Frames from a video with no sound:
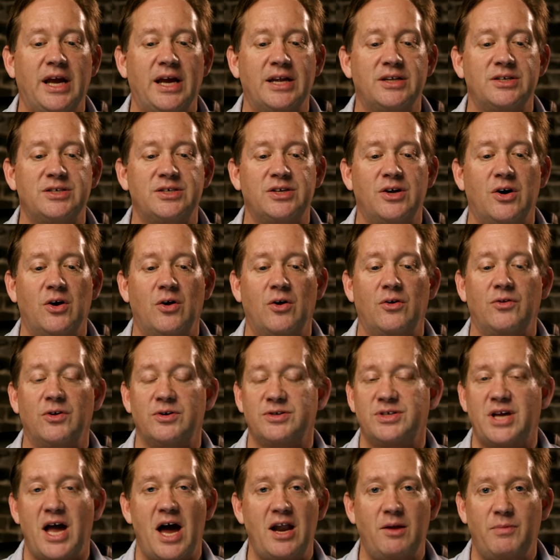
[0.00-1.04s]
And so
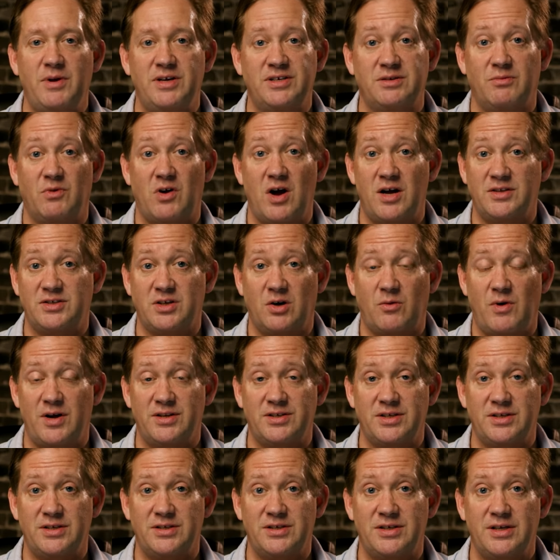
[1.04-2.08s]
there's got to be some
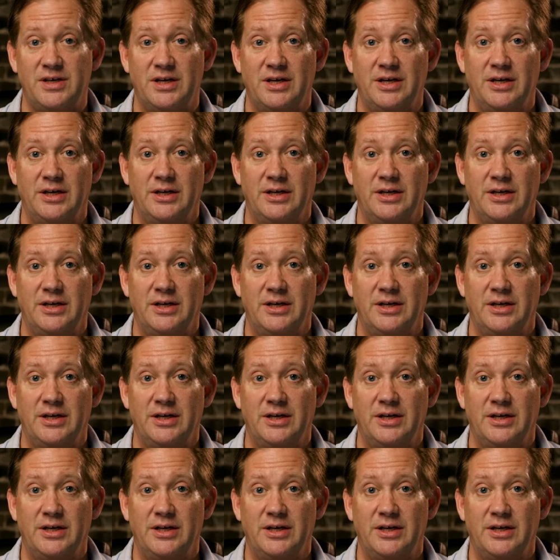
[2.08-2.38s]
consequences.